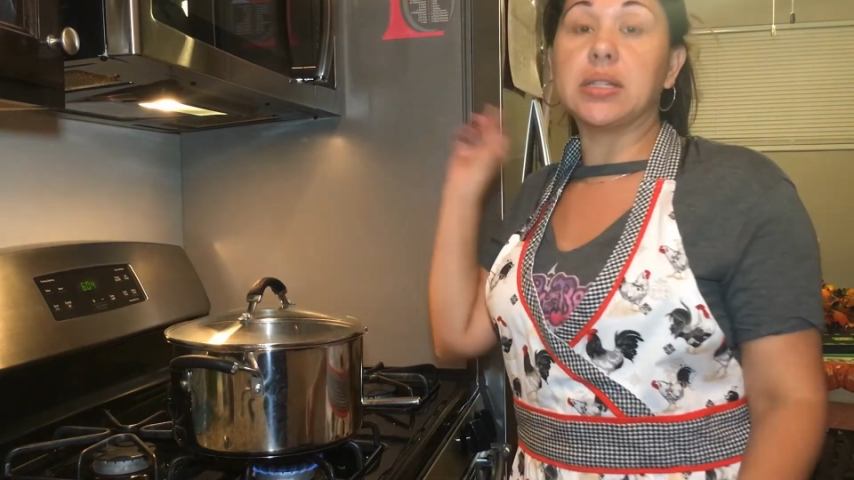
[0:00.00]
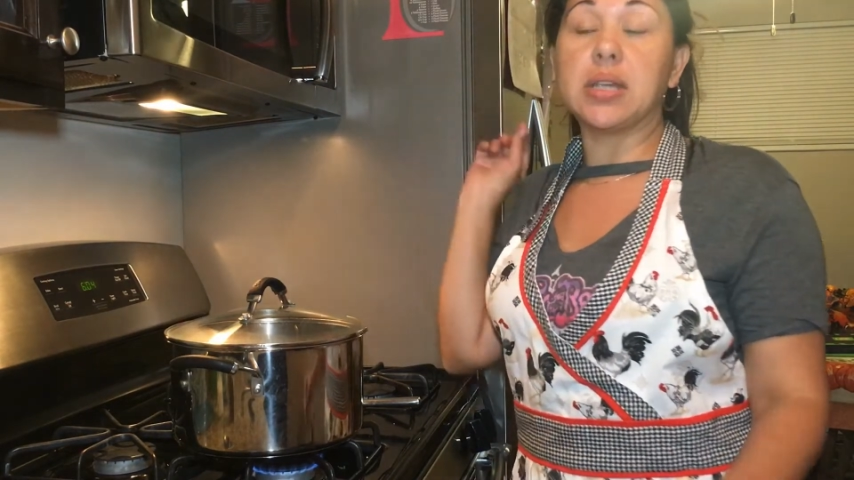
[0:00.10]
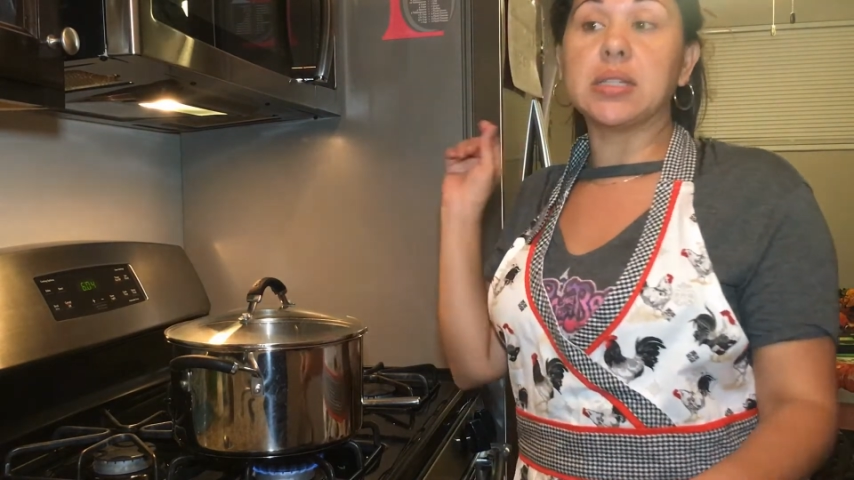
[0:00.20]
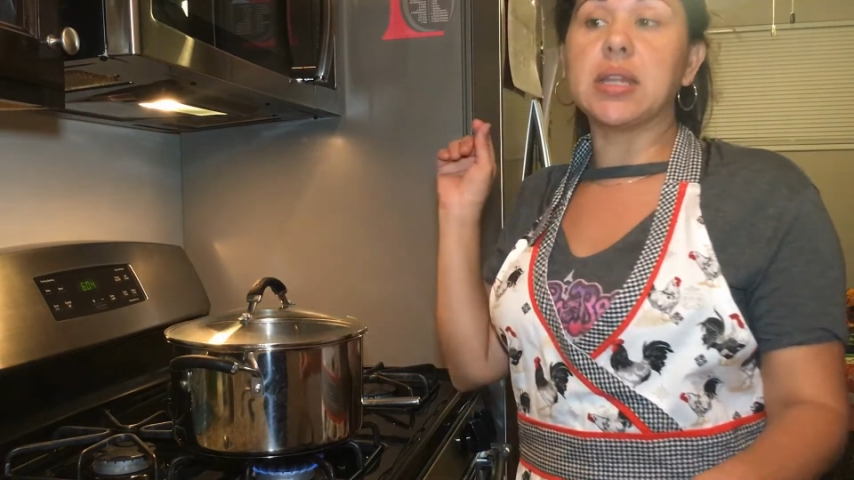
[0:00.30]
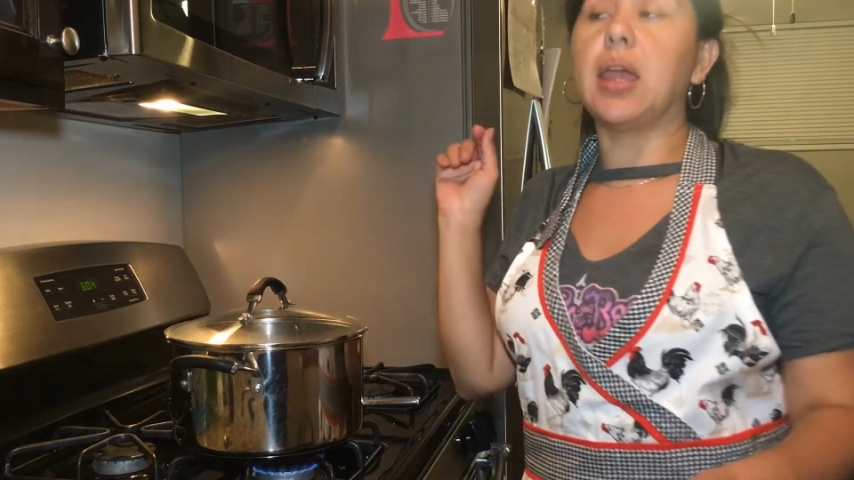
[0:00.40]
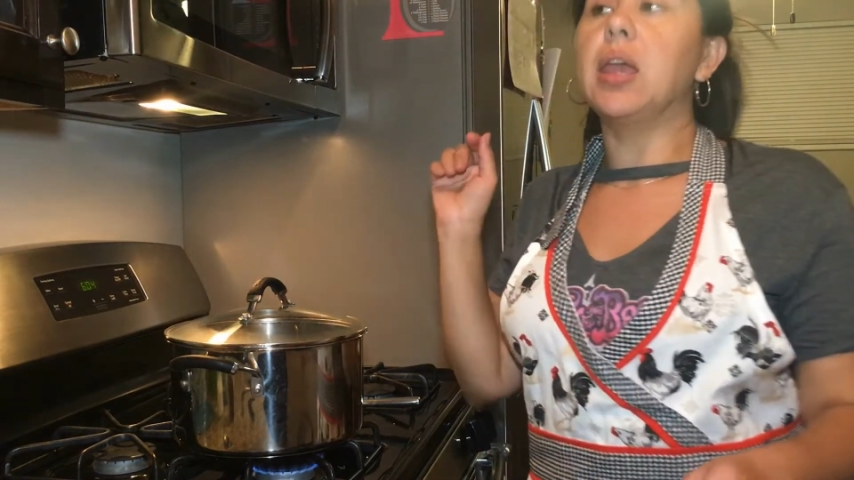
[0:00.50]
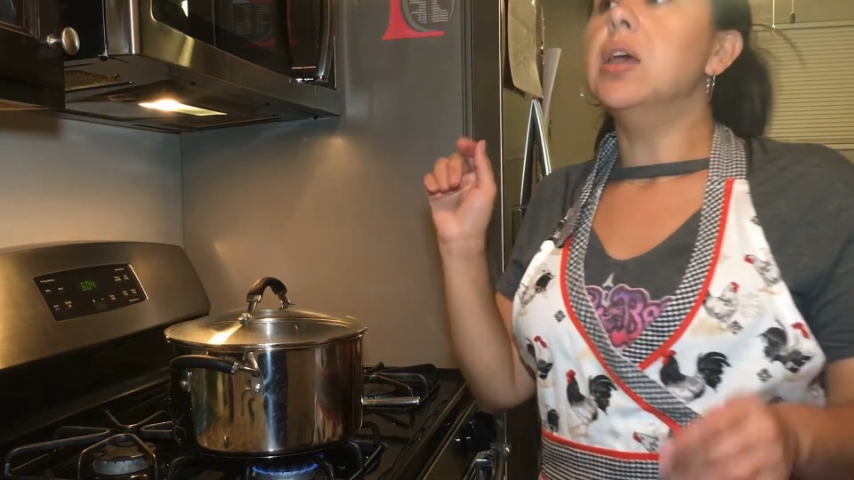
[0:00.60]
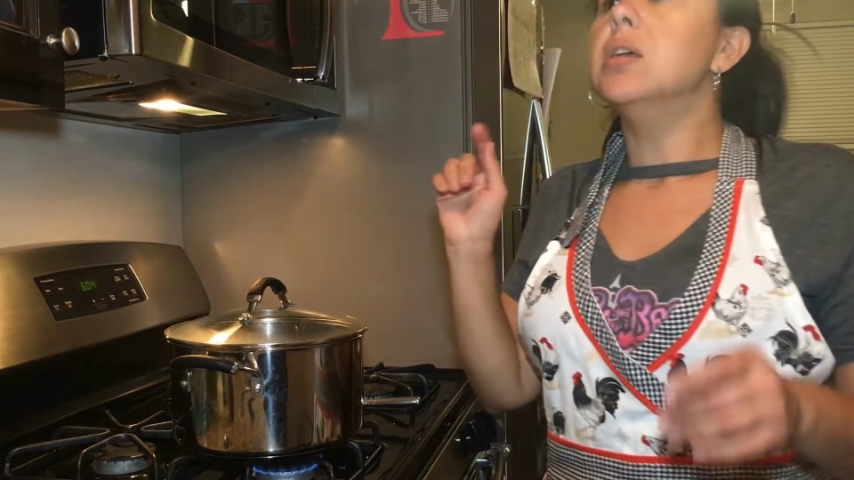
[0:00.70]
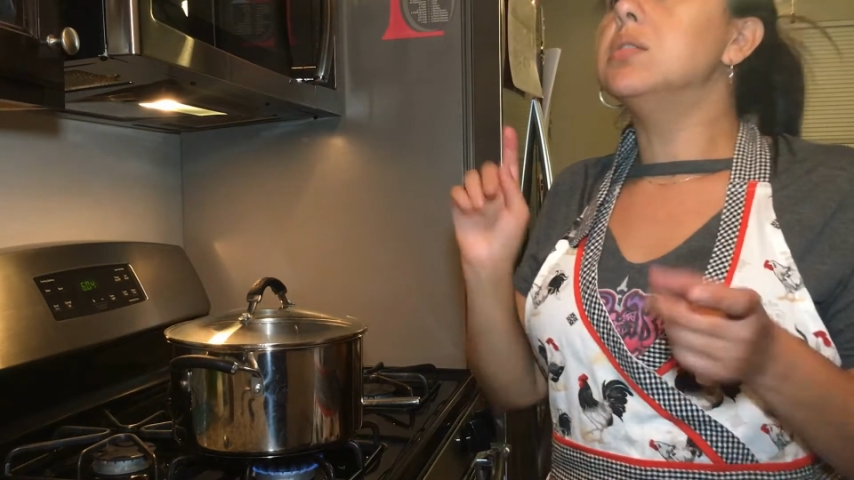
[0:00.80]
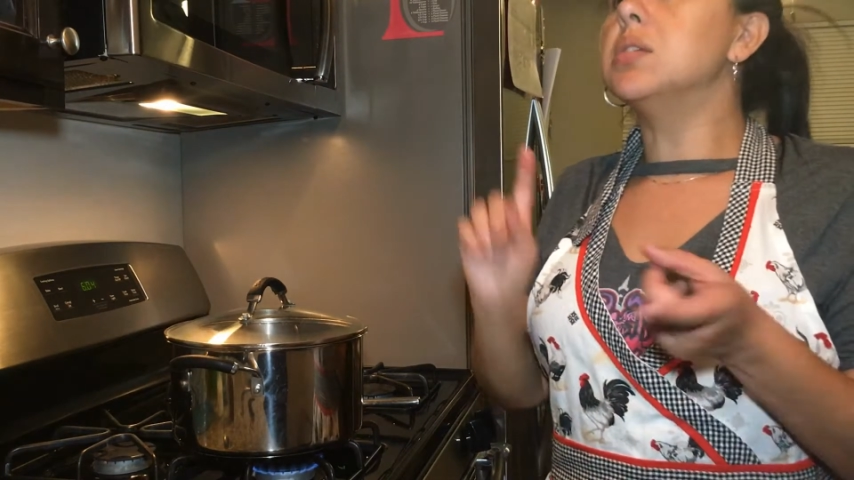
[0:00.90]
tastes like.
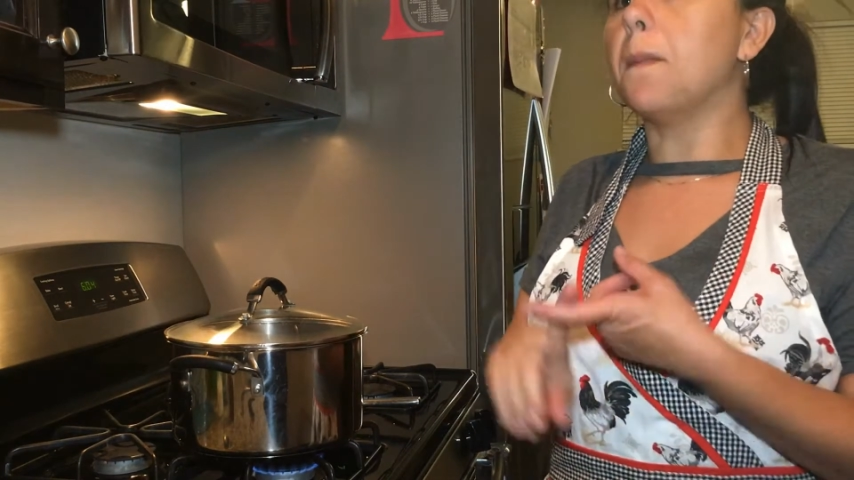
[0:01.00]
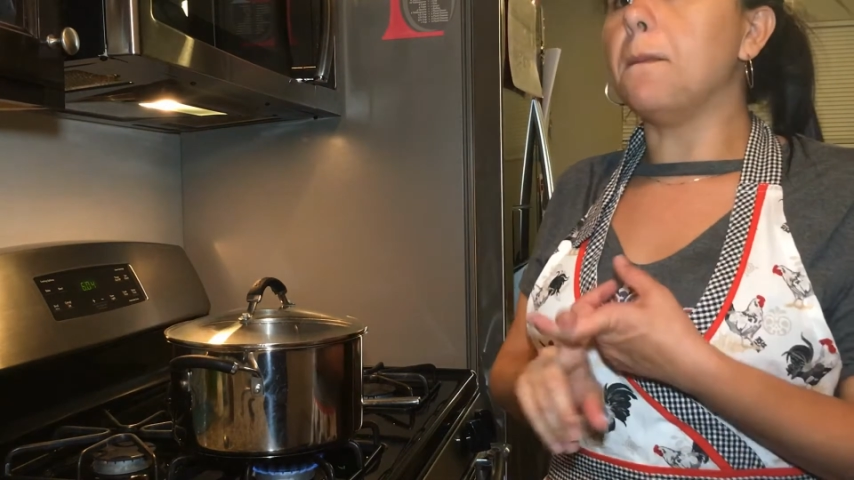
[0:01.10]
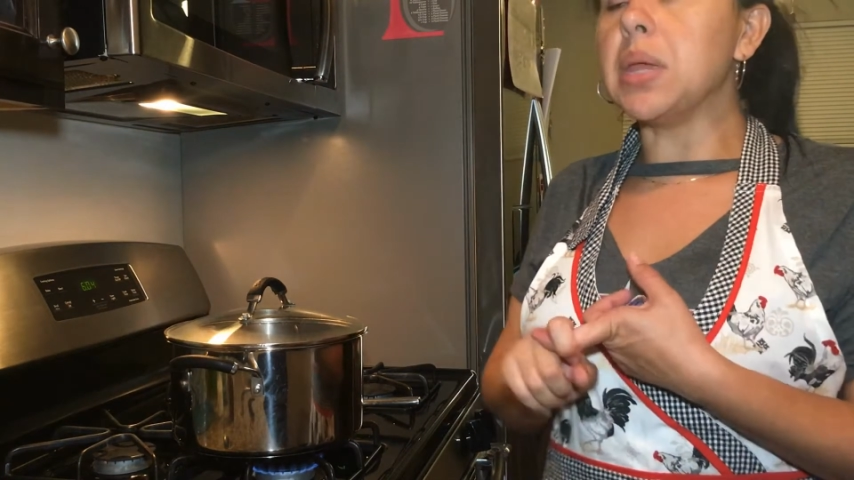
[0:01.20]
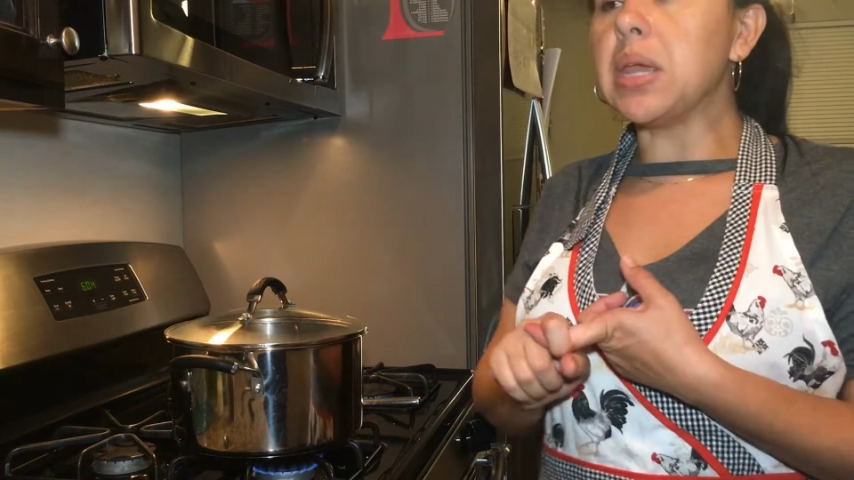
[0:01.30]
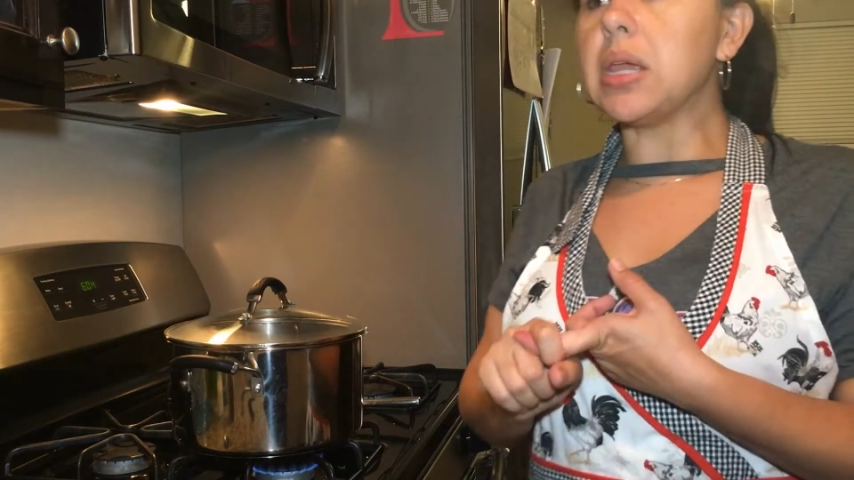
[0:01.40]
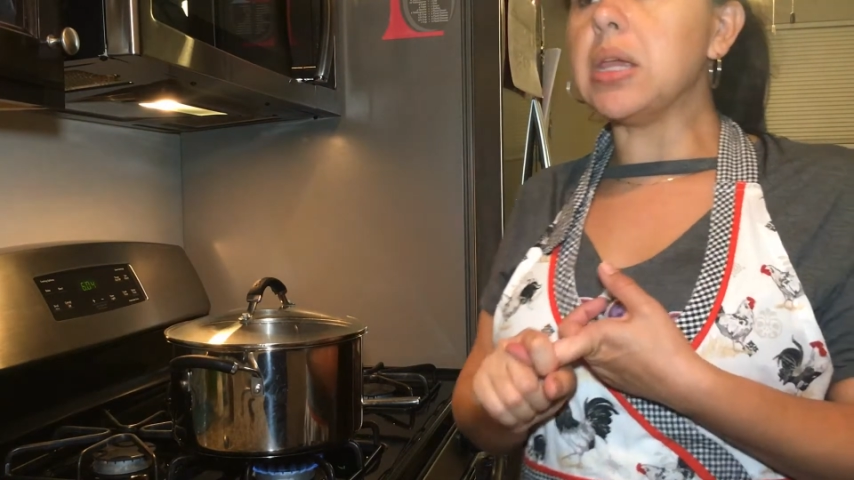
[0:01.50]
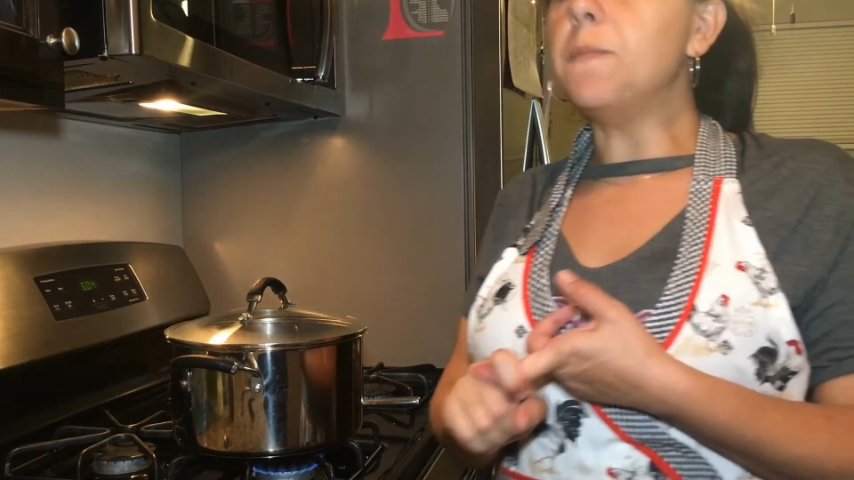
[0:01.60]
To me,